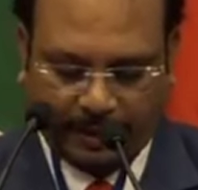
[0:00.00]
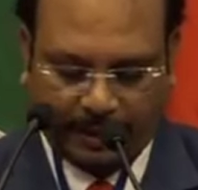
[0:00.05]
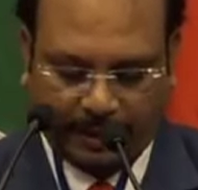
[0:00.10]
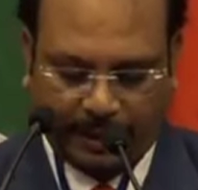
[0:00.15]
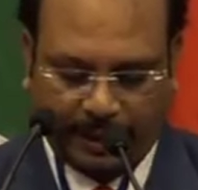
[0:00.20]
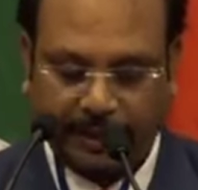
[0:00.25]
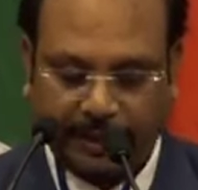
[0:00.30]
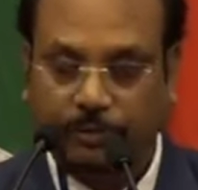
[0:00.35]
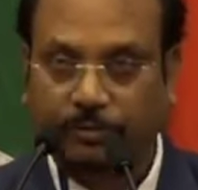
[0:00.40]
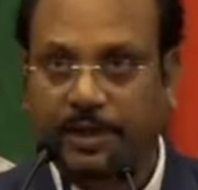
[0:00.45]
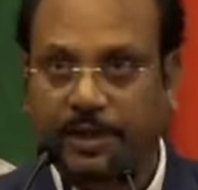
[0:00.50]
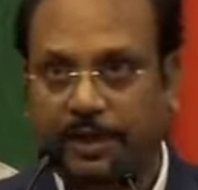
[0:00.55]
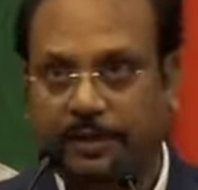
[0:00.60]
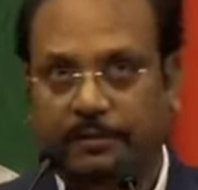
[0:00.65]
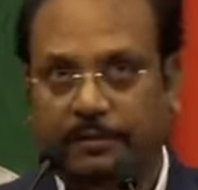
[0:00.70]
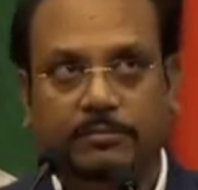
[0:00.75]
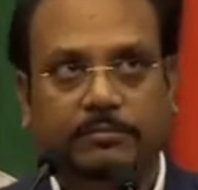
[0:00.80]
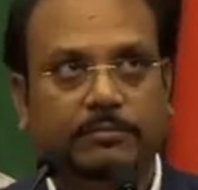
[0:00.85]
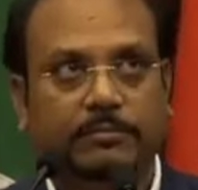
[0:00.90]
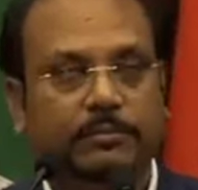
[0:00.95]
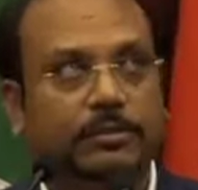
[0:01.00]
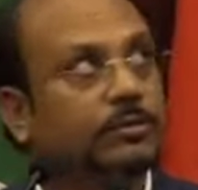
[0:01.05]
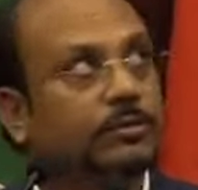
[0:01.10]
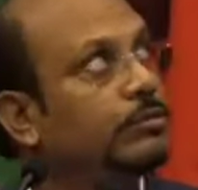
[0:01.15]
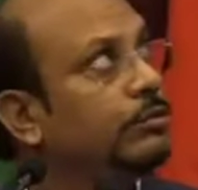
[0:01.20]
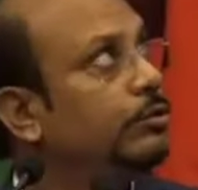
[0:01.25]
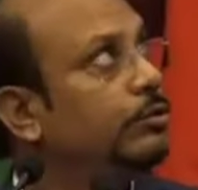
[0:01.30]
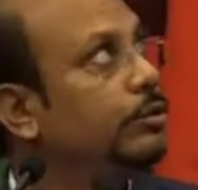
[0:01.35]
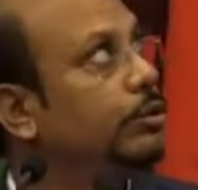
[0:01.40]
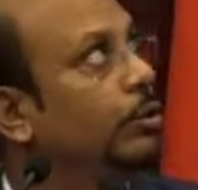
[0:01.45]
Here you can
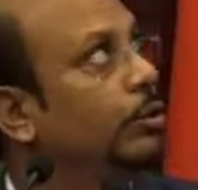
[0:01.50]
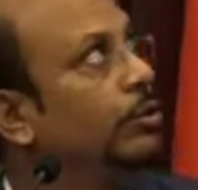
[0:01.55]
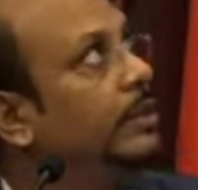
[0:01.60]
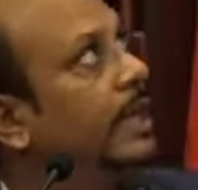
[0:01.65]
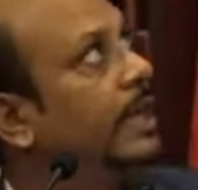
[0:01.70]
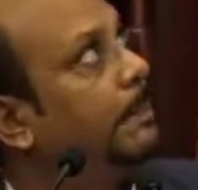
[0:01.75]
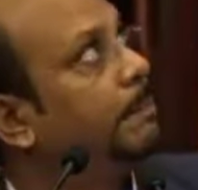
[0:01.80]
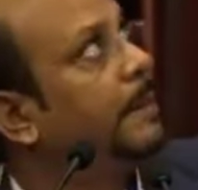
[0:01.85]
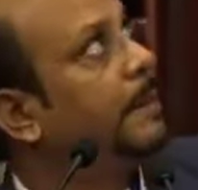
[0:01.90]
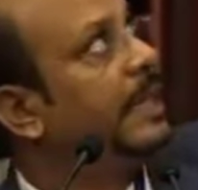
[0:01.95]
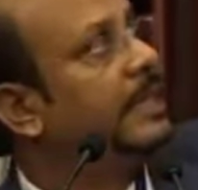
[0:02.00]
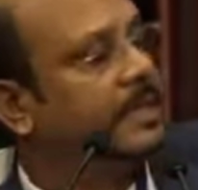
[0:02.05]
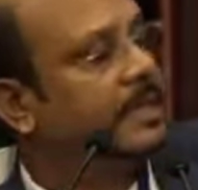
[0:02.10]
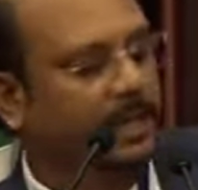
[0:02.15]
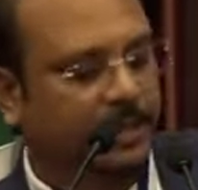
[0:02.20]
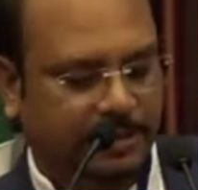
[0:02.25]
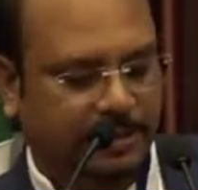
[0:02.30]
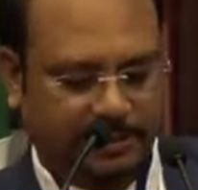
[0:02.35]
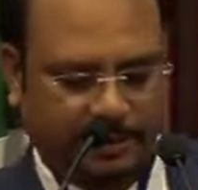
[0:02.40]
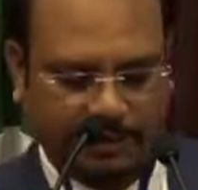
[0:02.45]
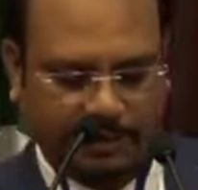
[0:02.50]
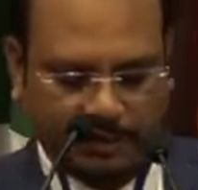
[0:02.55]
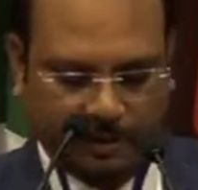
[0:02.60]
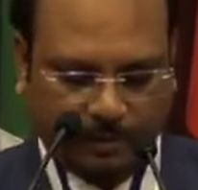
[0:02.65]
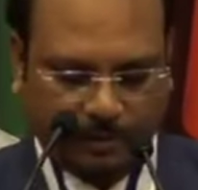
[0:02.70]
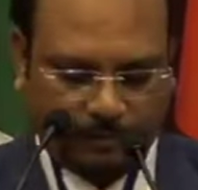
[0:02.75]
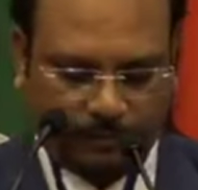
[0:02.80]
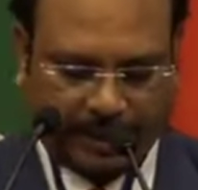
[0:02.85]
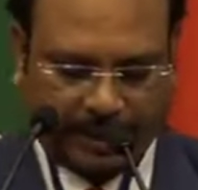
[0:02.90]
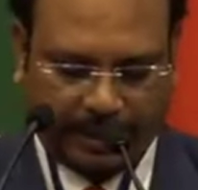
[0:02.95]
show the pictures
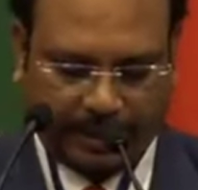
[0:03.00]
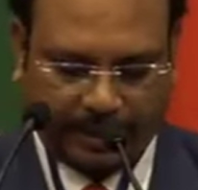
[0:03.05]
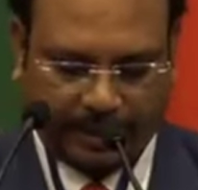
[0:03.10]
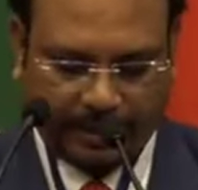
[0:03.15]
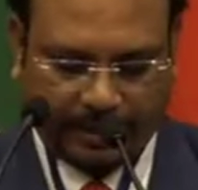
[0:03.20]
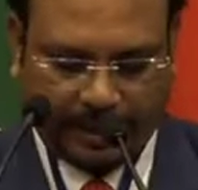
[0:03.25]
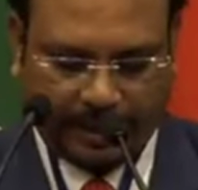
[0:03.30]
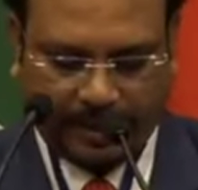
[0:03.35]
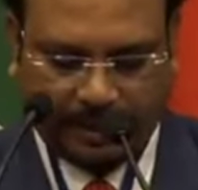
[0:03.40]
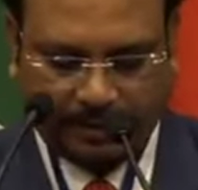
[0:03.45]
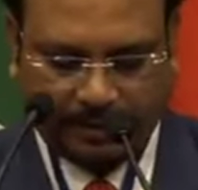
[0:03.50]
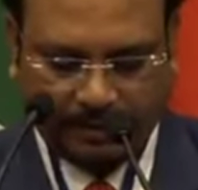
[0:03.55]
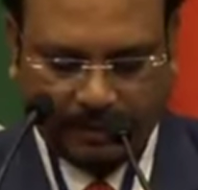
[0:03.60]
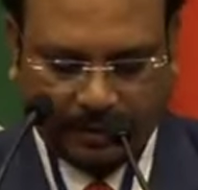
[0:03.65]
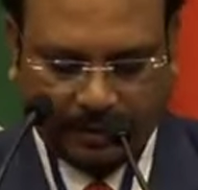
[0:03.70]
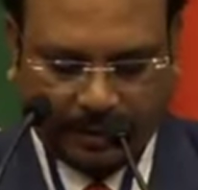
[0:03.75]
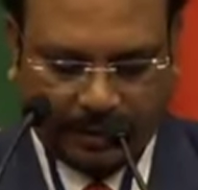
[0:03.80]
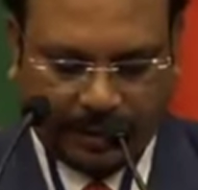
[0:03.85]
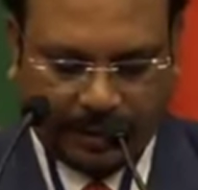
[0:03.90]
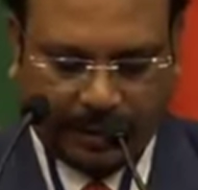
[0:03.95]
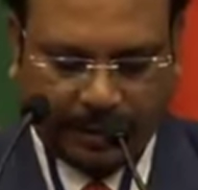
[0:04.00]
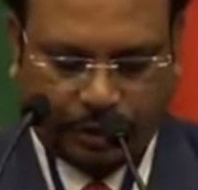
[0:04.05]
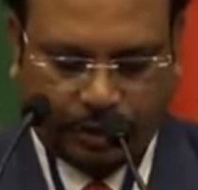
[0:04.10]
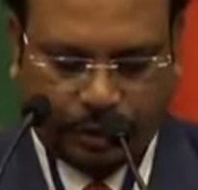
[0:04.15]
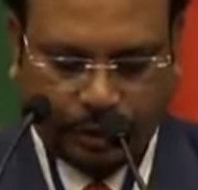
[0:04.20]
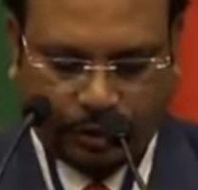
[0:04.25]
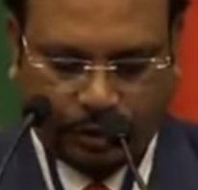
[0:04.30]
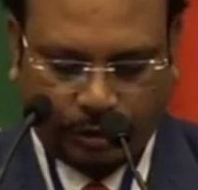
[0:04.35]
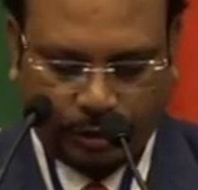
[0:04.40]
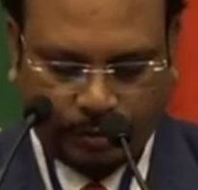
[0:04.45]
where I can
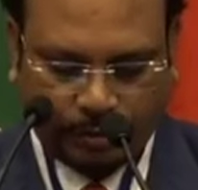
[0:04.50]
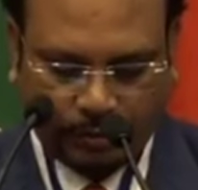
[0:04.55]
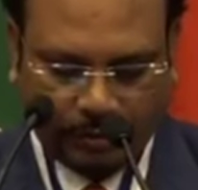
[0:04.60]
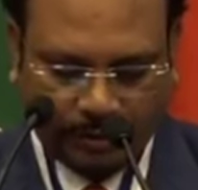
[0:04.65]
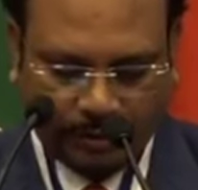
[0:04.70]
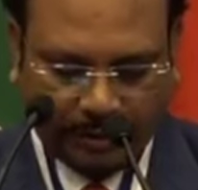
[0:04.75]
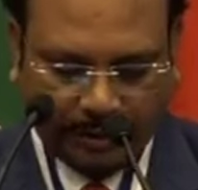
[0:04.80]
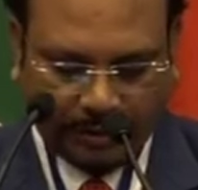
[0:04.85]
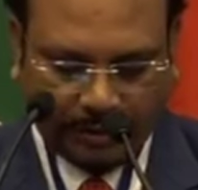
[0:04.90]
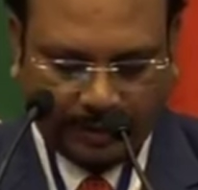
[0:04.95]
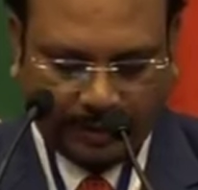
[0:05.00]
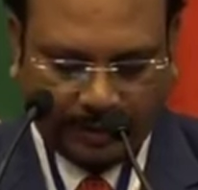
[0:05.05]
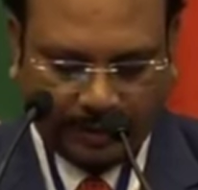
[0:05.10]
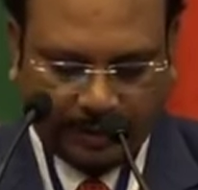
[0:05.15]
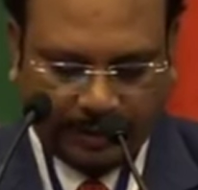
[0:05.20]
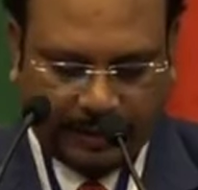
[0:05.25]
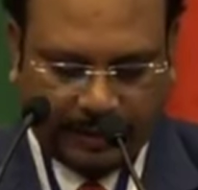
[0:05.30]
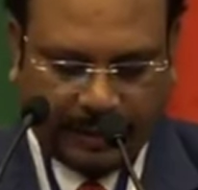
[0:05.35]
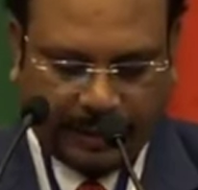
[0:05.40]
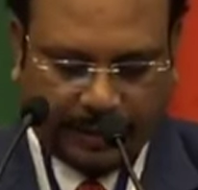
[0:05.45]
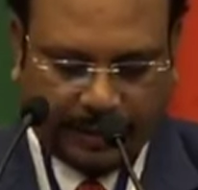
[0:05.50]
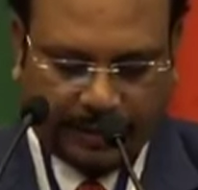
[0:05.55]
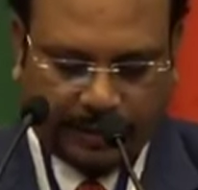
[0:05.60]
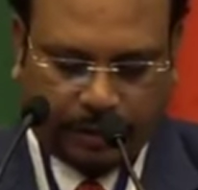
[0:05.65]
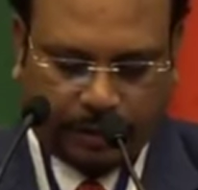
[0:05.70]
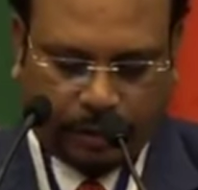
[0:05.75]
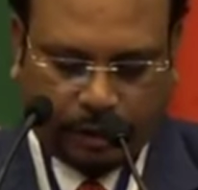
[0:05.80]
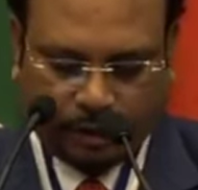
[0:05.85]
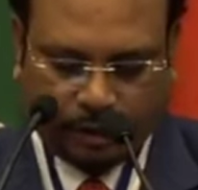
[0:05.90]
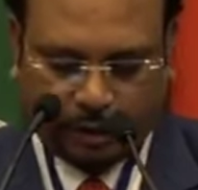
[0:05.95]
ensure you there
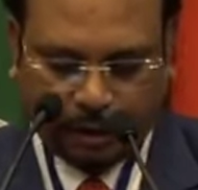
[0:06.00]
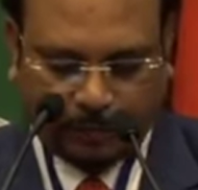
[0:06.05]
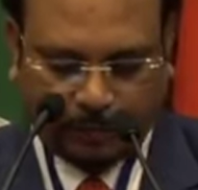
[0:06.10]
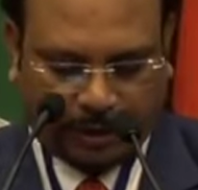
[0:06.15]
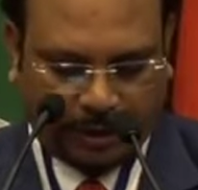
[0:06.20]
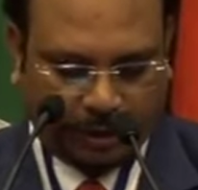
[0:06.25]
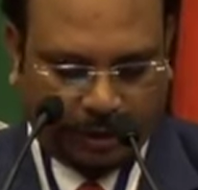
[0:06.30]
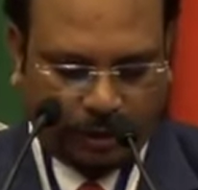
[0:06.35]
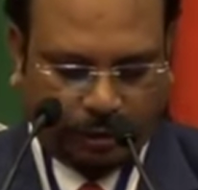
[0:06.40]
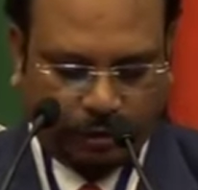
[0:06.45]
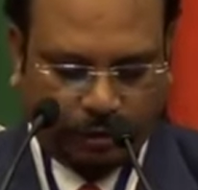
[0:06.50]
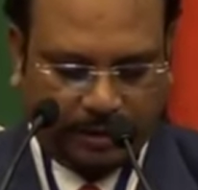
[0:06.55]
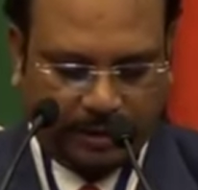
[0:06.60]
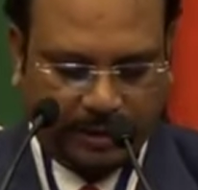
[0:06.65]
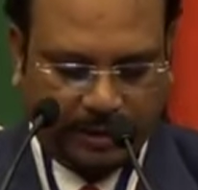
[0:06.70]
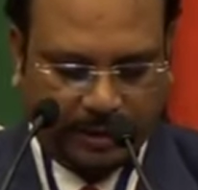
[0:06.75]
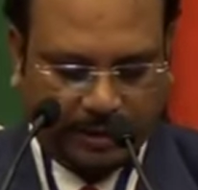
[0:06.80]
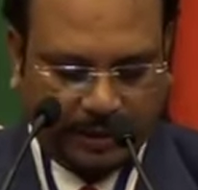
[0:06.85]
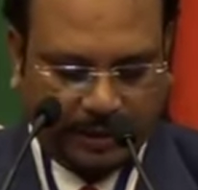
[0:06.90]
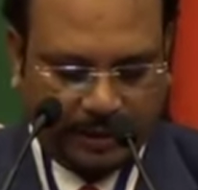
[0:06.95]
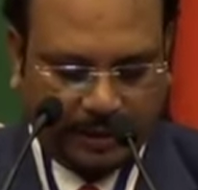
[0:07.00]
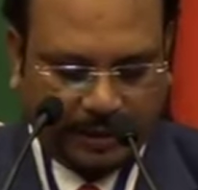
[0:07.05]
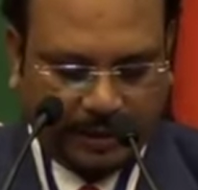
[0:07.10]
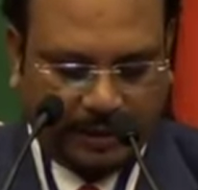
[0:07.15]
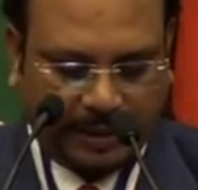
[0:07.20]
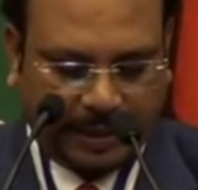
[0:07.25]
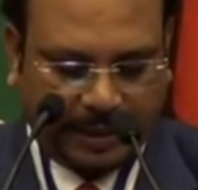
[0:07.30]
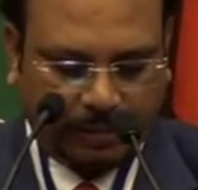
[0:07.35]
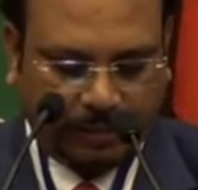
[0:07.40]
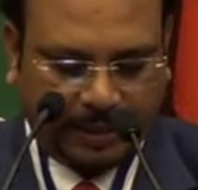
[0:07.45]
is lots of pseudos,
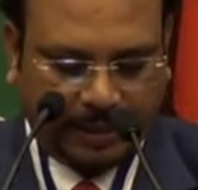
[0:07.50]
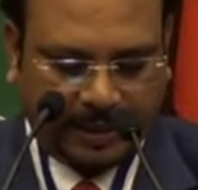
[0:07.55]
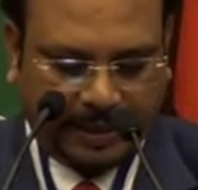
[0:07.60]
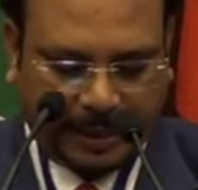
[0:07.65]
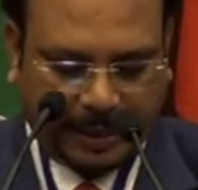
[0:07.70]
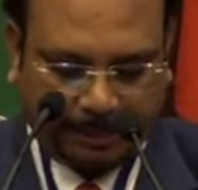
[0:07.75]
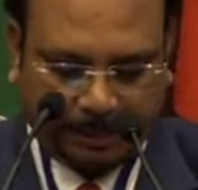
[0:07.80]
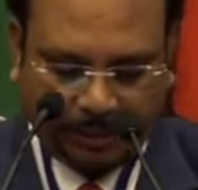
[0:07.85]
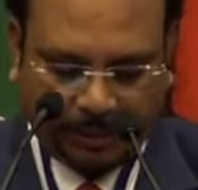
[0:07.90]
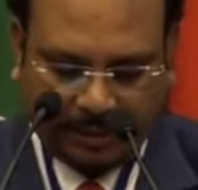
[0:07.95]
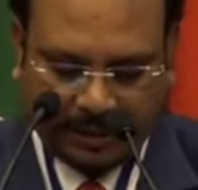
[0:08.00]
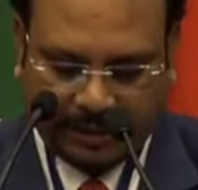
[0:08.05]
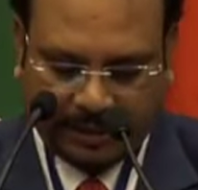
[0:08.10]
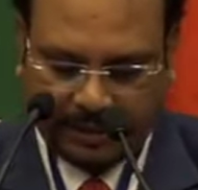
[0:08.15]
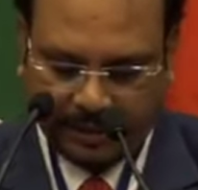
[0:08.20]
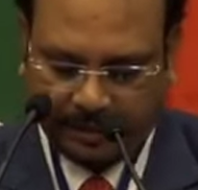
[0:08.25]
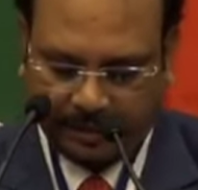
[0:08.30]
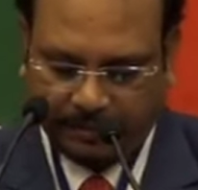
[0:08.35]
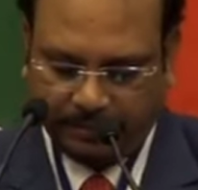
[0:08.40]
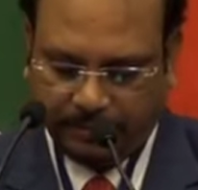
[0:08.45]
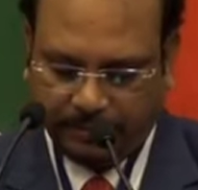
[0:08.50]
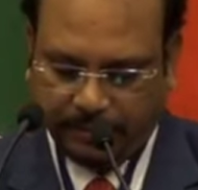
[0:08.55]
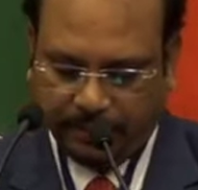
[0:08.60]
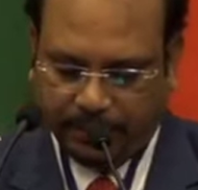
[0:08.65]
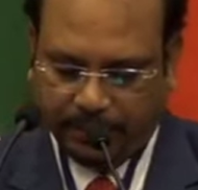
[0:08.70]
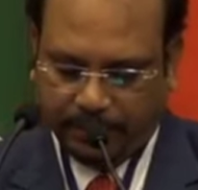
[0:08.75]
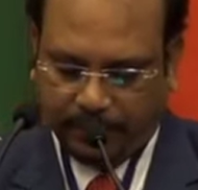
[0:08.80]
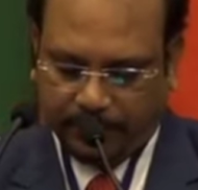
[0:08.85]
nano encapsulation,